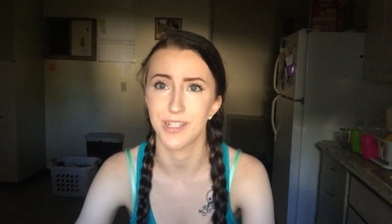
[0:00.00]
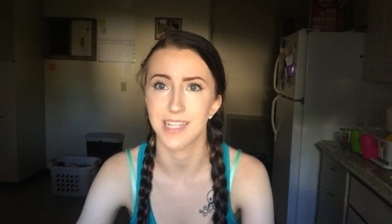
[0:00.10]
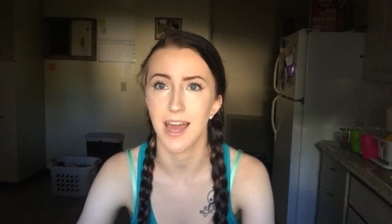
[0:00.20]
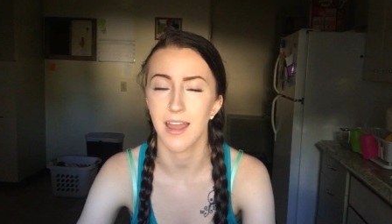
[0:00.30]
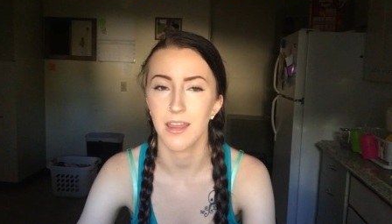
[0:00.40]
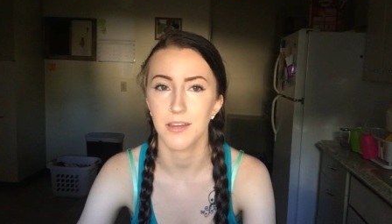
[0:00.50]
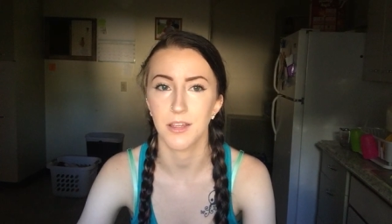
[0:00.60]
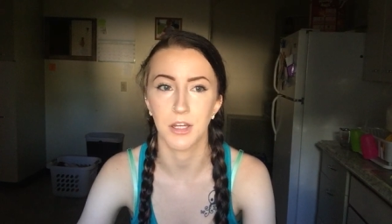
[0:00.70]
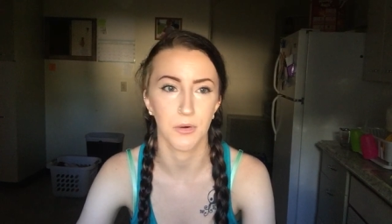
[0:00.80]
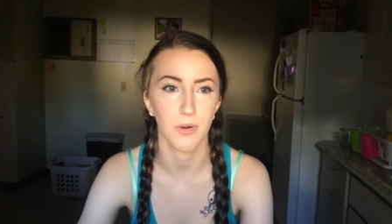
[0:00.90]
was that,
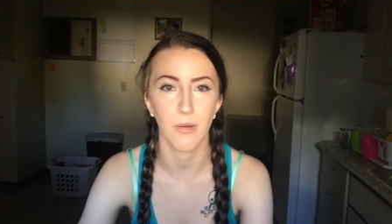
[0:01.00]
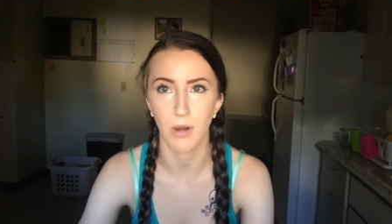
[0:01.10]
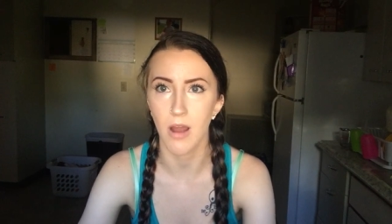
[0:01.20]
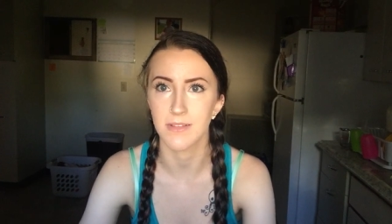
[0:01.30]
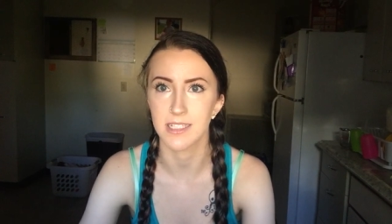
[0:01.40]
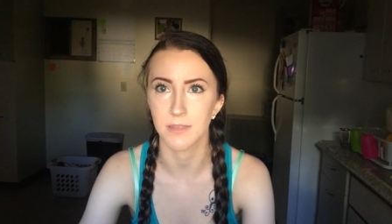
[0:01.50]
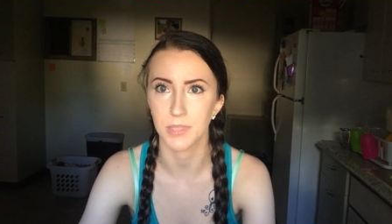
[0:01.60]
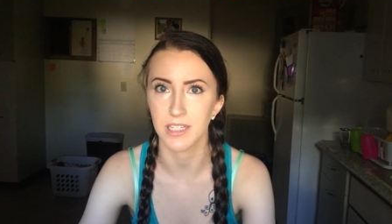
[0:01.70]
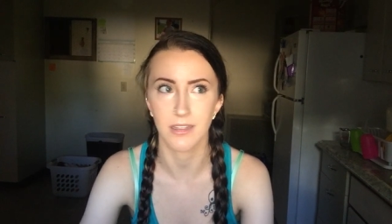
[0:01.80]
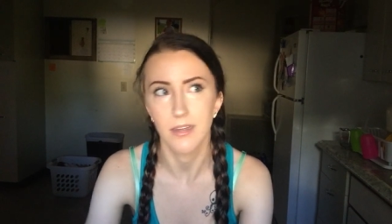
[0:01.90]
you know, it would obviously
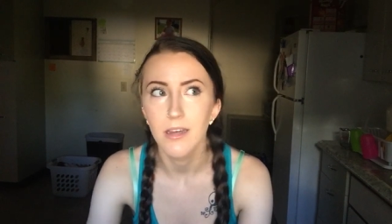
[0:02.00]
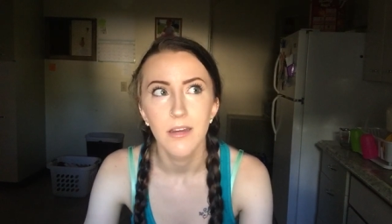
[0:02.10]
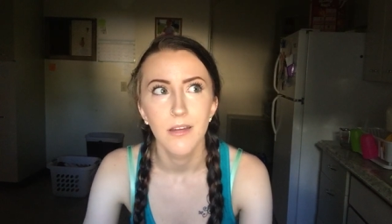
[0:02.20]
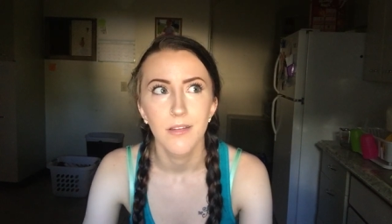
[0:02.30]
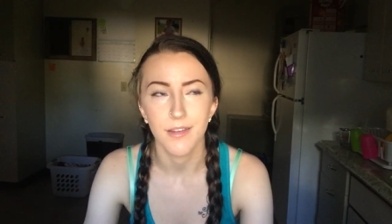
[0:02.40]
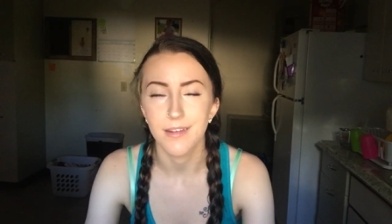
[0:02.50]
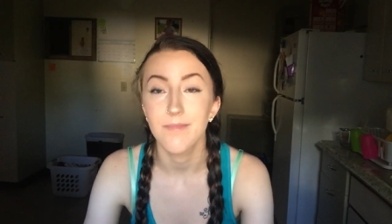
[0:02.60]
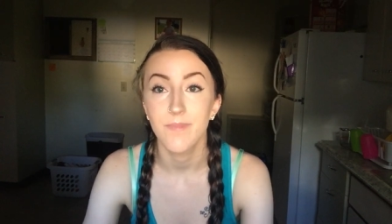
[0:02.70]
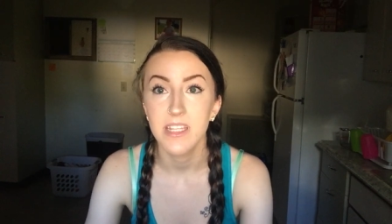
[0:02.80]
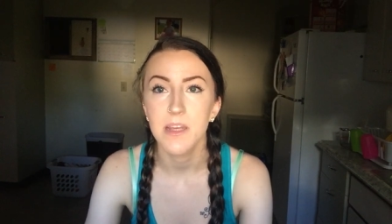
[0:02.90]
be the
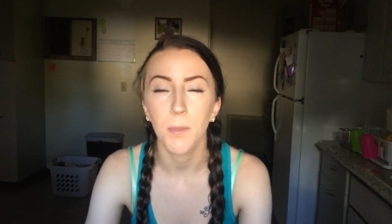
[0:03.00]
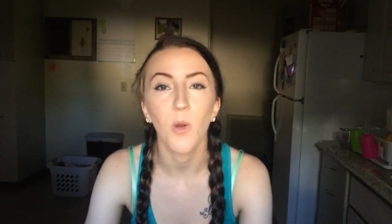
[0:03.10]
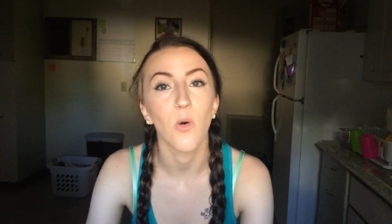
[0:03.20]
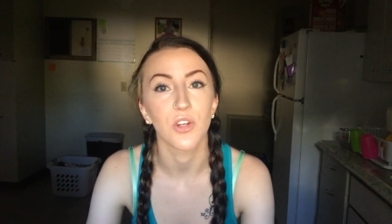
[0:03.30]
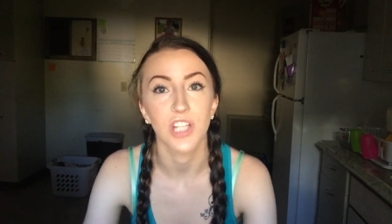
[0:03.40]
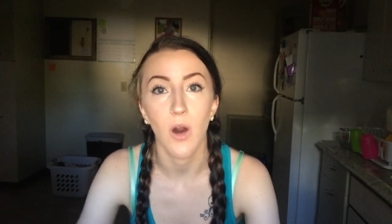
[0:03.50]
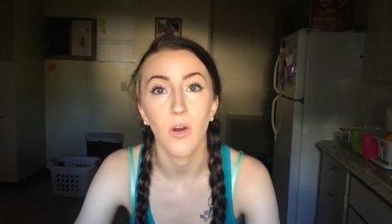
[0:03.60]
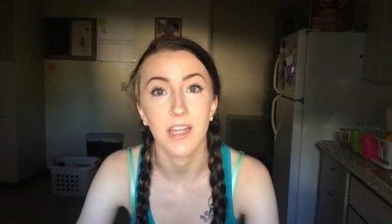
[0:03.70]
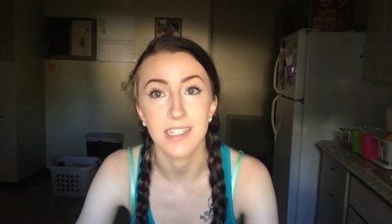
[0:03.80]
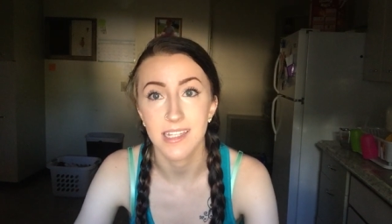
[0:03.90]
typical
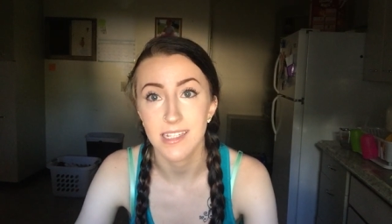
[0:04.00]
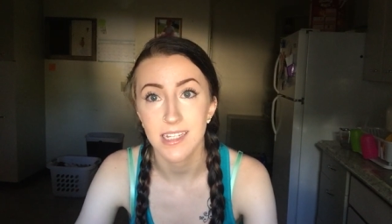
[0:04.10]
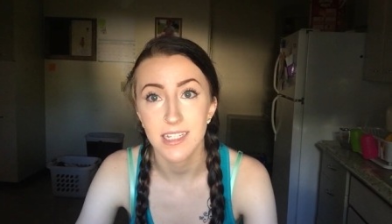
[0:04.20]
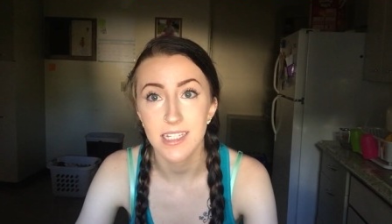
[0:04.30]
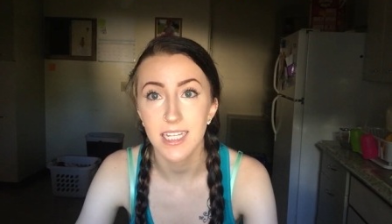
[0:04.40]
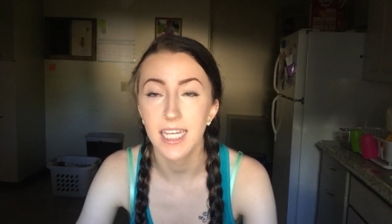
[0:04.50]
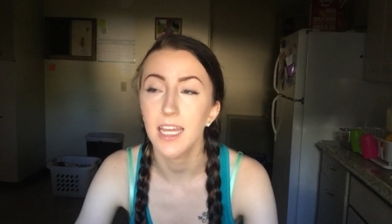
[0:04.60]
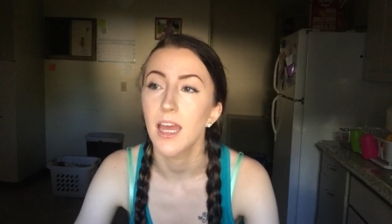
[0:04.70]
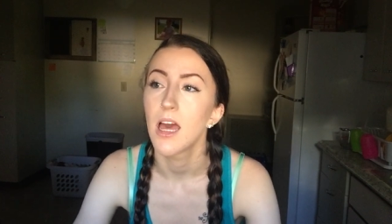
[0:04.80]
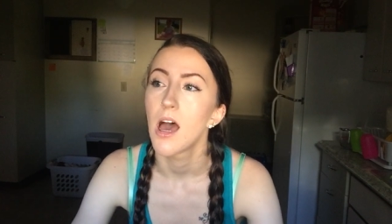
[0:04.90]
gel consistency,